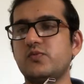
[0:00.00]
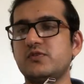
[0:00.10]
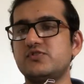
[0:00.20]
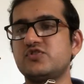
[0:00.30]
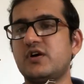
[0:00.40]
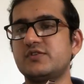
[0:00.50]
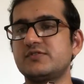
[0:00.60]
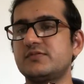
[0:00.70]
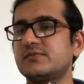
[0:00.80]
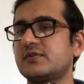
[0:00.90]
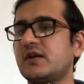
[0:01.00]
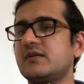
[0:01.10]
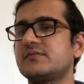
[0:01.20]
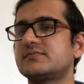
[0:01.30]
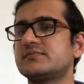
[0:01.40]
charger. Okay.
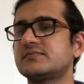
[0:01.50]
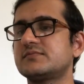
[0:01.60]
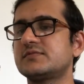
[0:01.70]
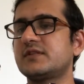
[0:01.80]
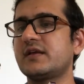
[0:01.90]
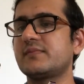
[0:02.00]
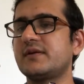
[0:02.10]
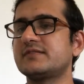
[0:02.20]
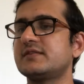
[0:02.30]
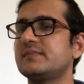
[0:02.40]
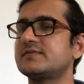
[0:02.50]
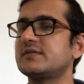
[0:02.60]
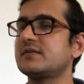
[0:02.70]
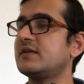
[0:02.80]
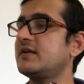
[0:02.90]
It's like my Samsung